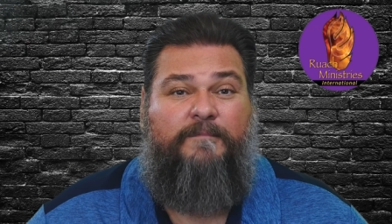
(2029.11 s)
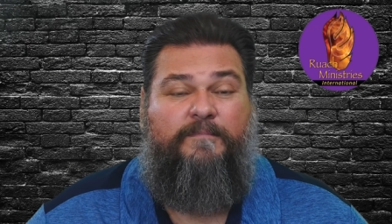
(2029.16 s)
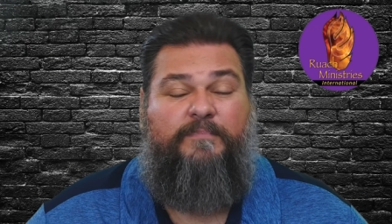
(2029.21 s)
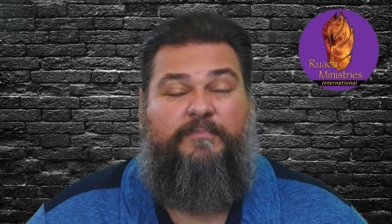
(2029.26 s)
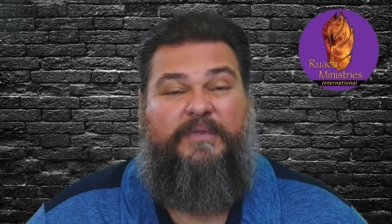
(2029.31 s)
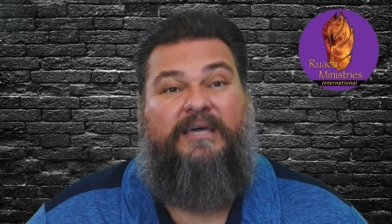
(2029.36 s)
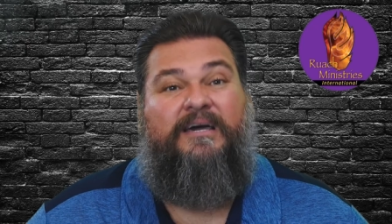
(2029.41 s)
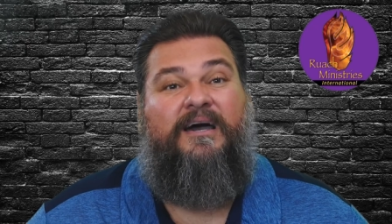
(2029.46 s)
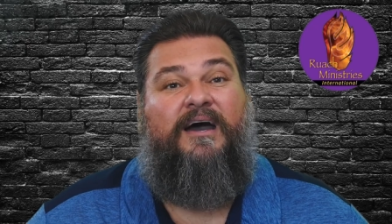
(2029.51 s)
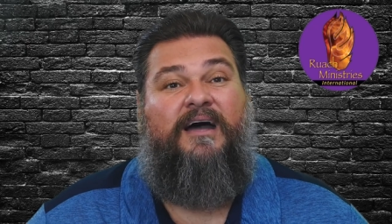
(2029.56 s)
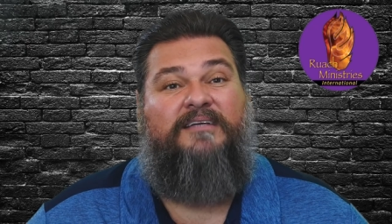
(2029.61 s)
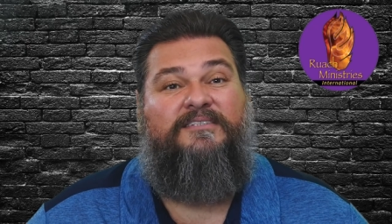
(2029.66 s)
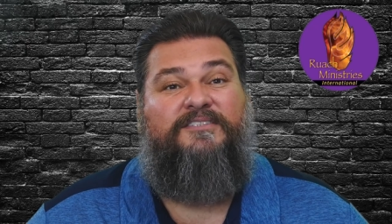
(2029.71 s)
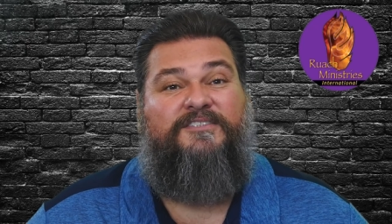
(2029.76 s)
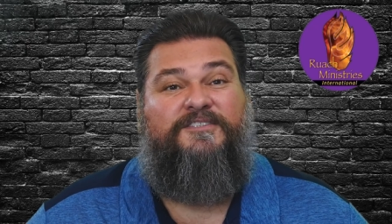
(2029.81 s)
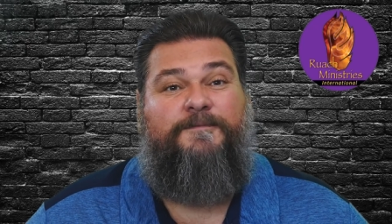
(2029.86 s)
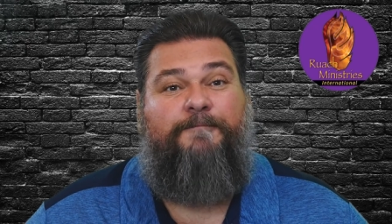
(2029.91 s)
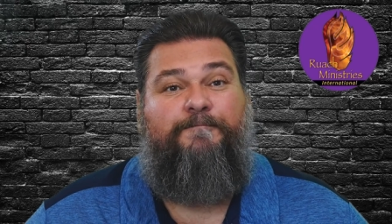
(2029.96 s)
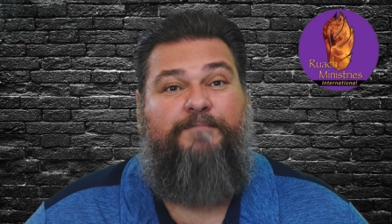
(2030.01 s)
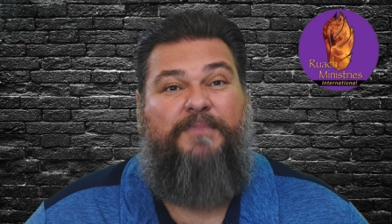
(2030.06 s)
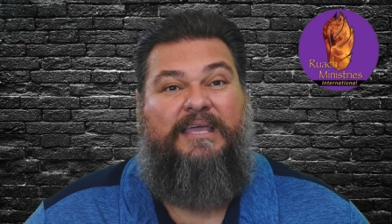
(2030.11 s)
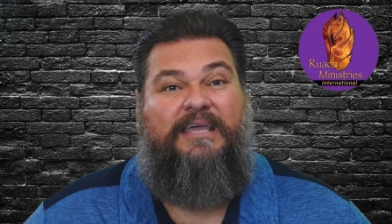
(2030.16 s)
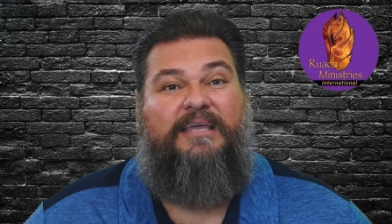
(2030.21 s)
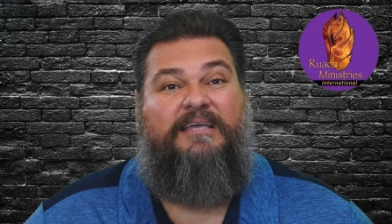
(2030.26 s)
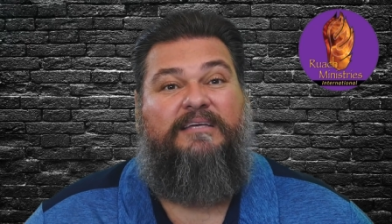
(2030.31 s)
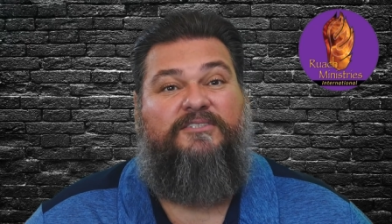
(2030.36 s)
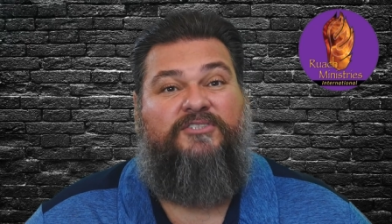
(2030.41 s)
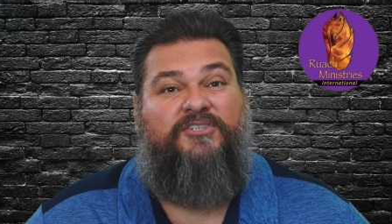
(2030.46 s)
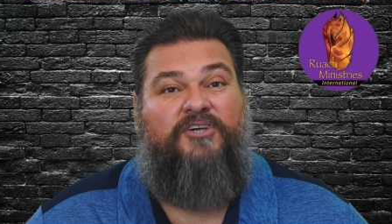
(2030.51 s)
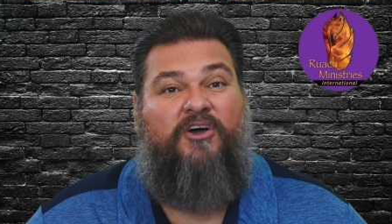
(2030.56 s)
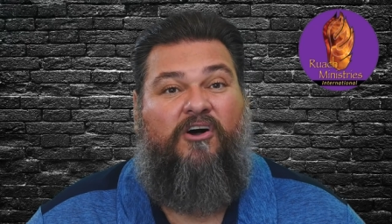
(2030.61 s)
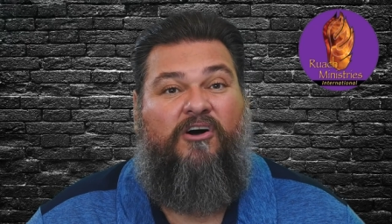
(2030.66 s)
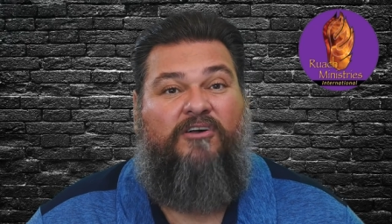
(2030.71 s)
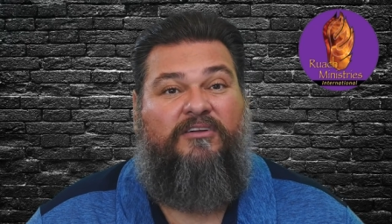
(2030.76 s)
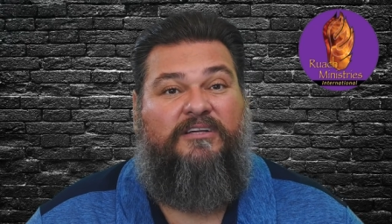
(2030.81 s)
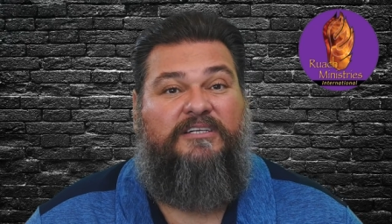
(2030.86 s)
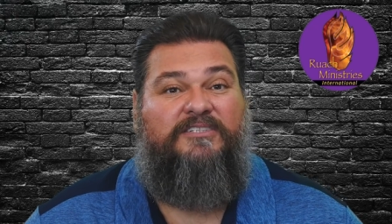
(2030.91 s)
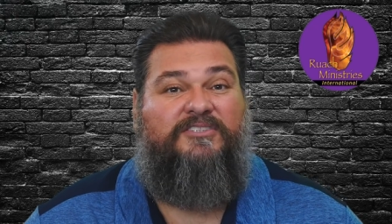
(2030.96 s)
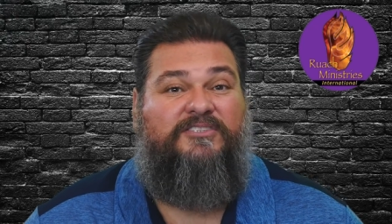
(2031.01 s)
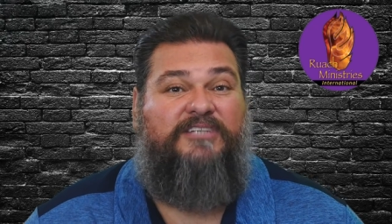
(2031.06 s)
Because he has
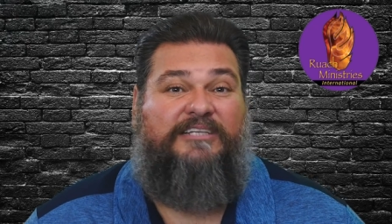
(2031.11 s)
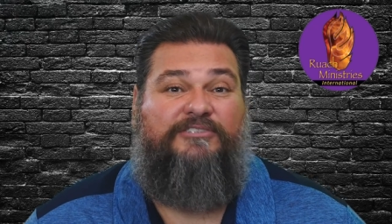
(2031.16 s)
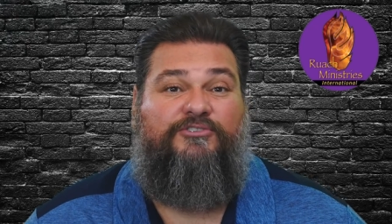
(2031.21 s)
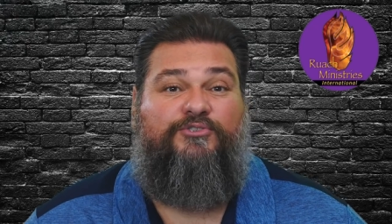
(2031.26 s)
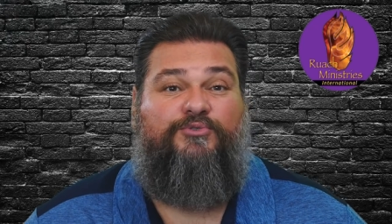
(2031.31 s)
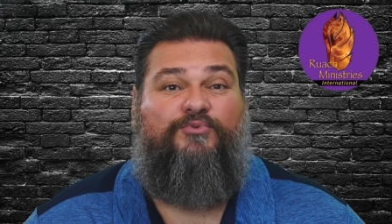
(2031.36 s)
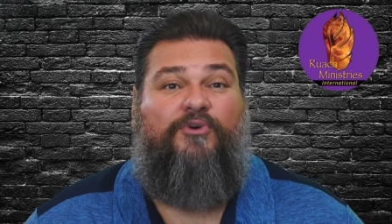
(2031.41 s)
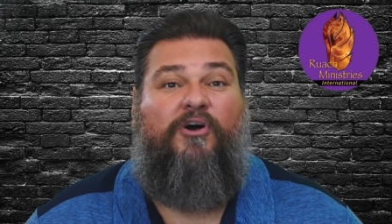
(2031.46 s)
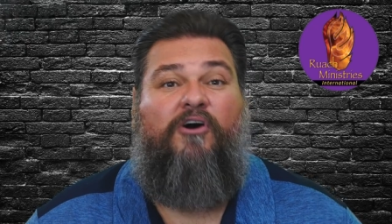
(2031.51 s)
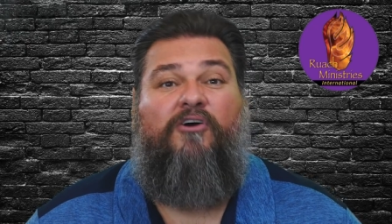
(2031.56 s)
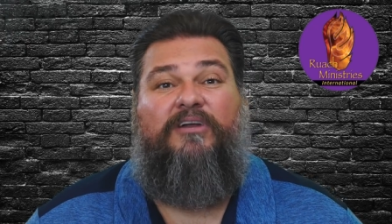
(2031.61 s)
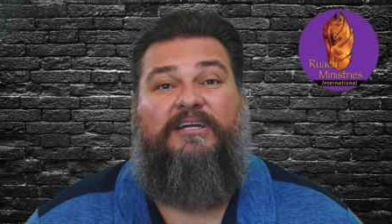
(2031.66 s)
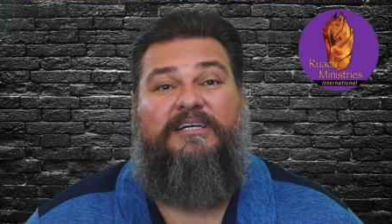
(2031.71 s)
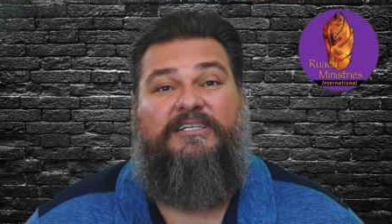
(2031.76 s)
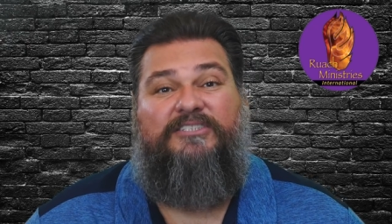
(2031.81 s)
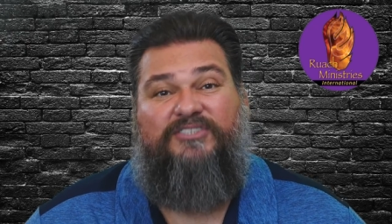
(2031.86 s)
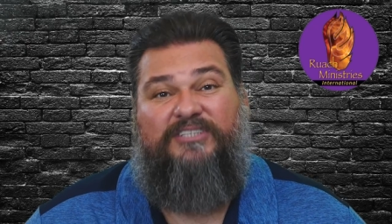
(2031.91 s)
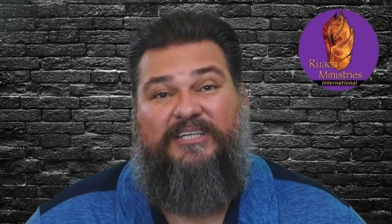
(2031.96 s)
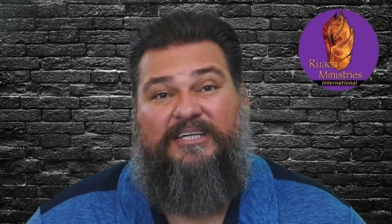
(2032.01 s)
called us and drawn us